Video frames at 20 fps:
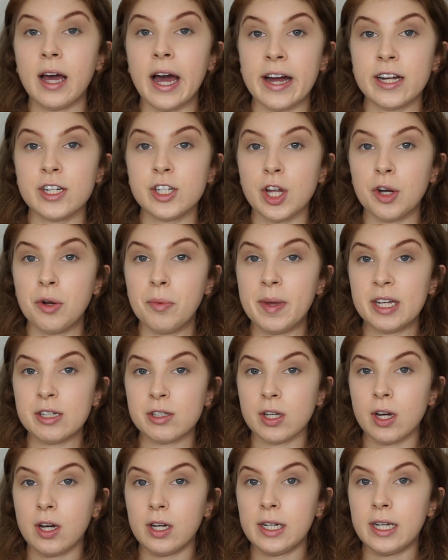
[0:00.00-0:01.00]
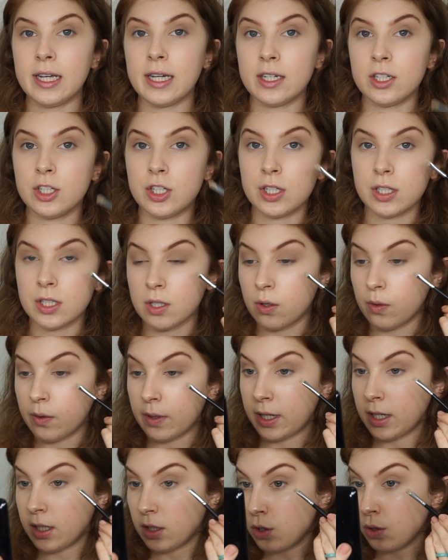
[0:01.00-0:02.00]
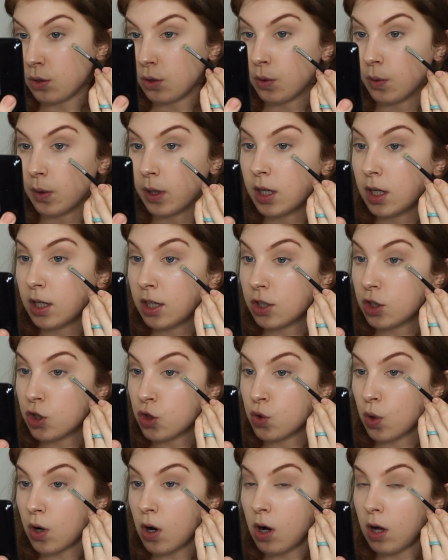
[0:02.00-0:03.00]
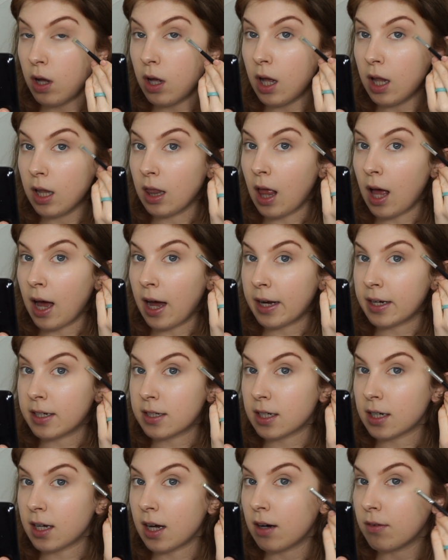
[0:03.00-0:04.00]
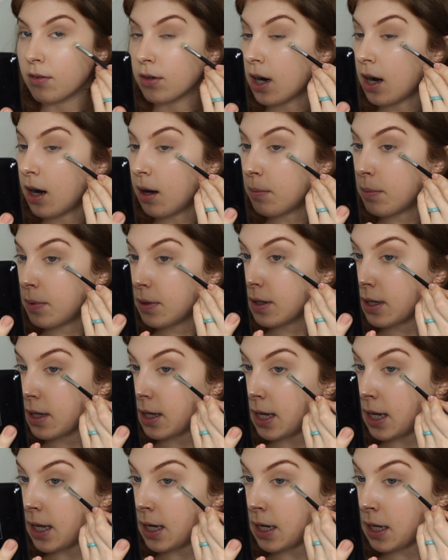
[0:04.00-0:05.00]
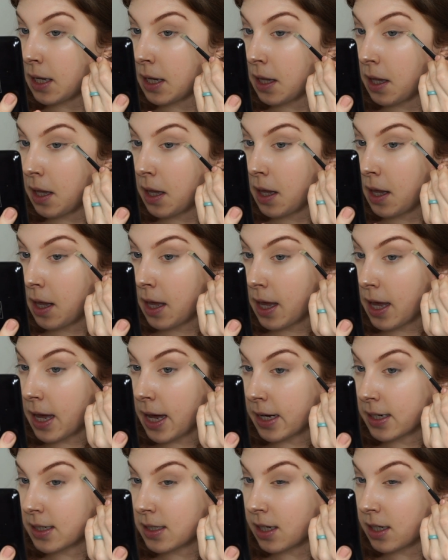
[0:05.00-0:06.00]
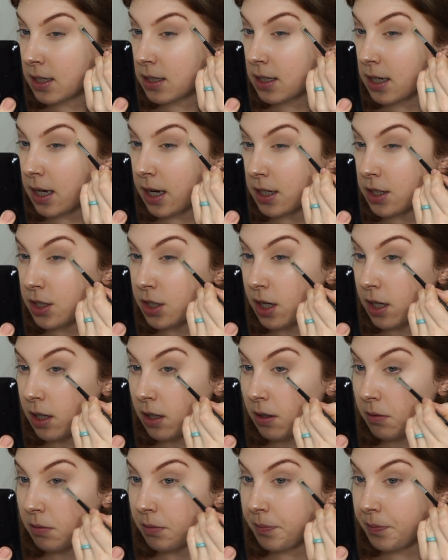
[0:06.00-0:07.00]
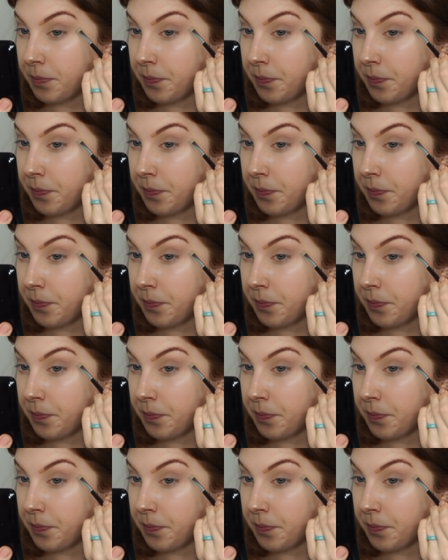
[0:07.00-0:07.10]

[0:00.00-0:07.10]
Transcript: eyeshadow base on it and just going to draw a line to cover up any excess eyeshadow.